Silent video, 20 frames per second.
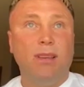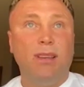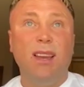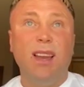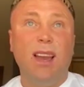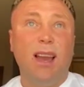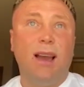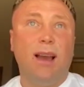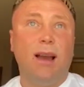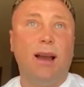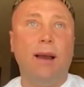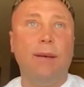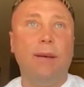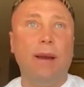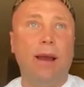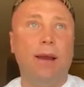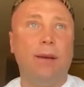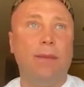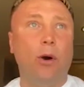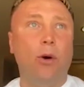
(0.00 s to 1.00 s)
Yeah,
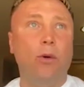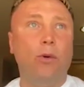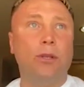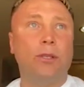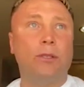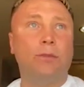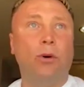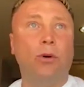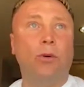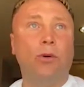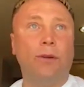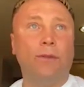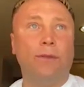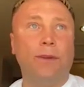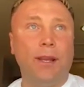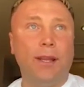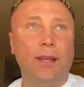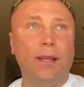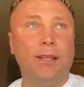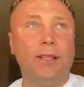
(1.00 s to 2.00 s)
I'm always
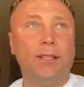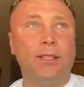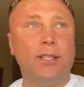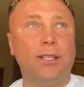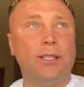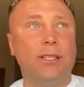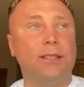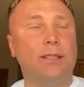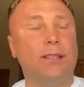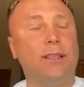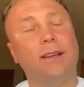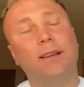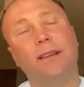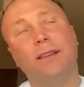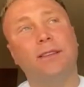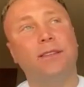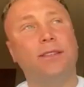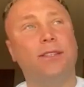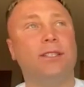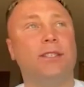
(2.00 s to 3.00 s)
motivated. It's just the
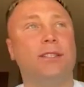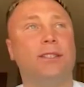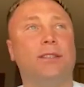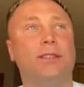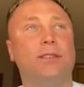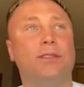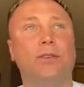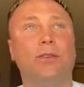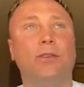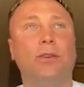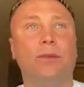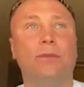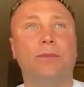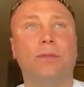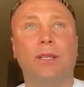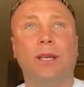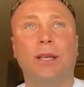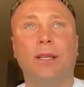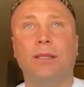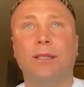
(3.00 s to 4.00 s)

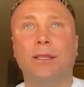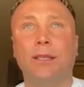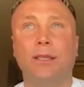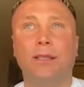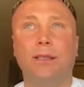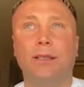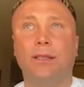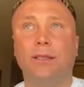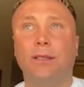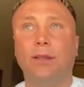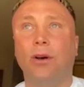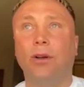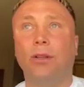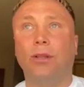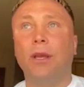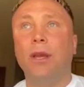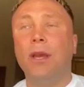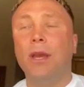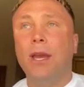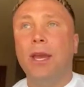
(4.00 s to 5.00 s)
circumstances. It's
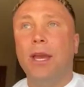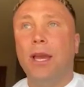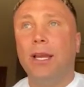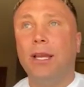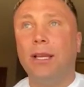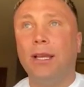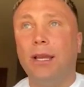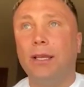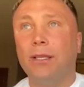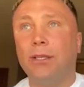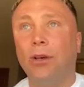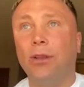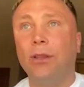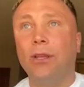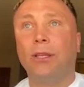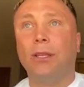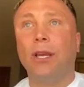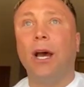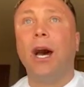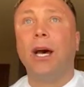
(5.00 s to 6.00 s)
not
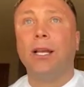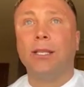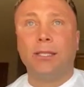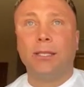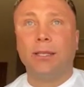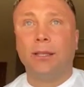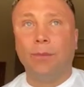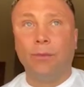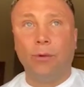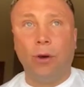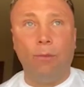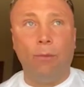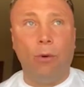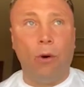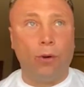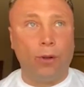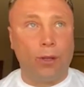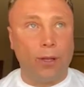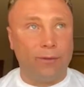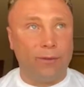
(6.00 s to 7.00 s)
the darts that I'm not
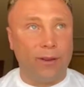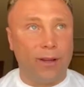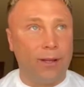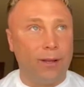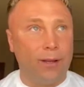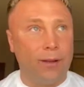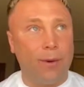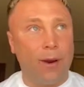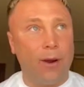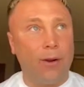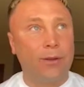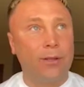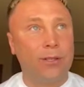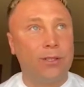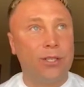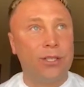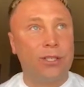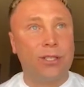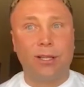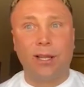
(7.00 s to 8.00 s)
motivated about. It's
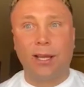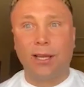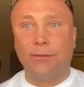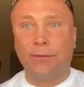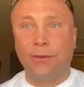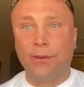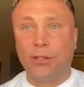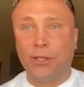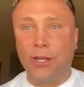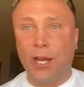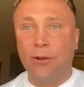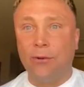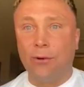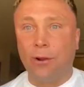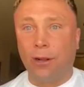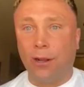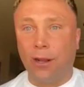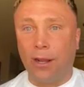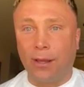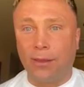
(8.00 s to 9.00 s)
just life in
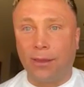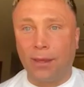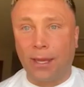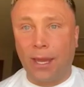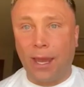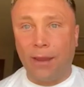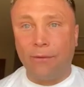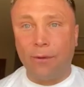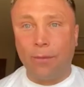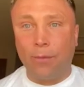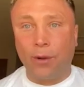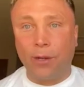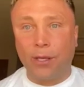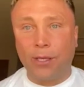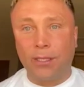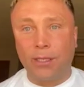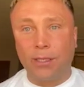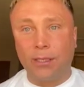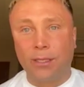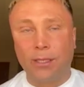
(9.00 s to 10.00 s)
general, and I think
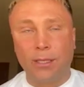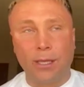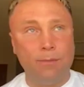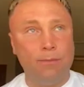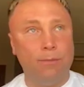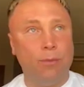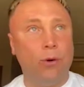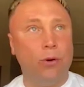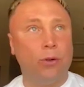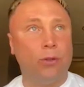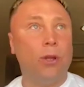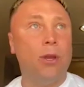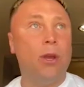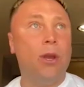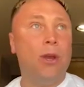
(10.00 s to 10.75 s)
everybody's in the same boat.